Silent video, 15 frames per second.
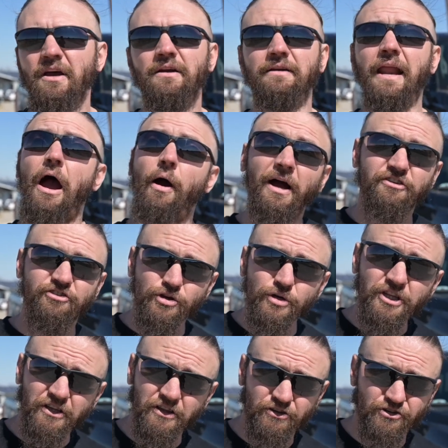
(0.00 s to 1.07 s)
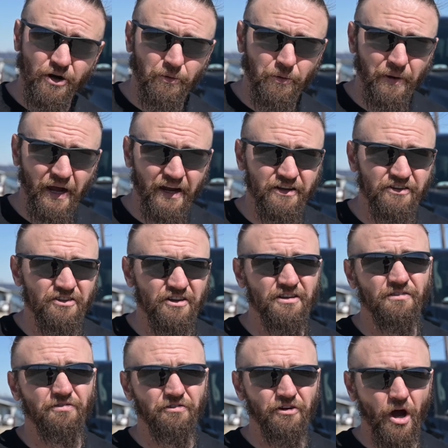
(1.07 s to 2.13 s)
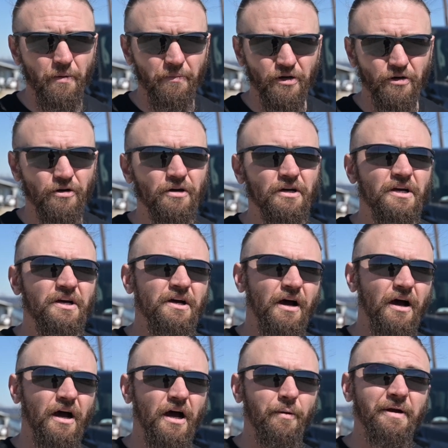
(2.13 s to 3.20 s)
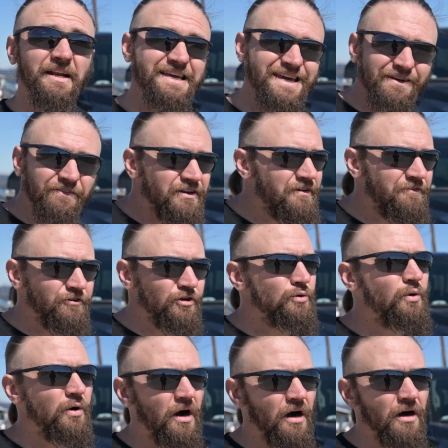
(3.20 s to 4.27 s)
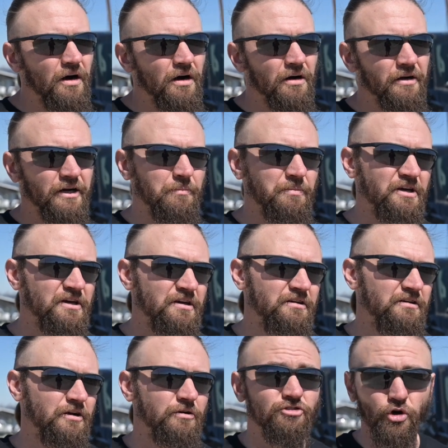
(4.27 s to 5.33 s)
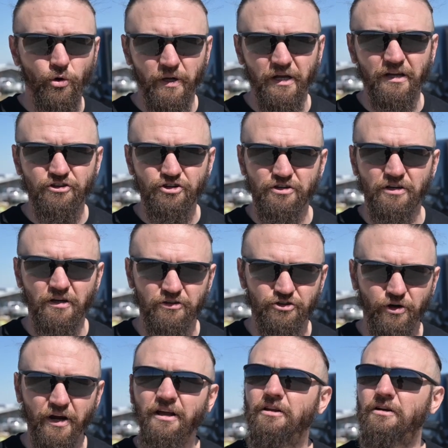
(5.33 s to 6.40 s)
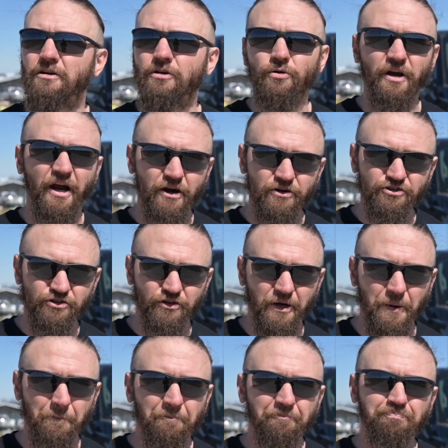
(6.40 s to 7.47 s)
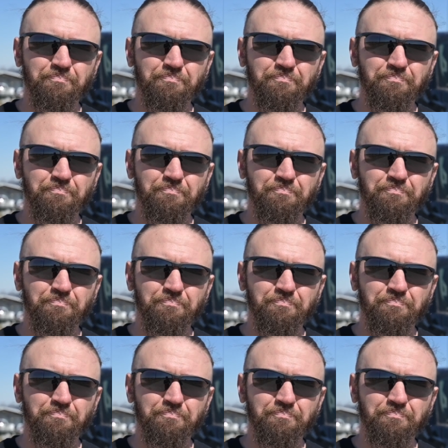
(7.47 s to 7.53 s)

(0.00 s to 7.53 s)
Now, I do think the tremor package is phenomenal, um, and even if you are going to be, you know, towing a, a trailer or Airstream,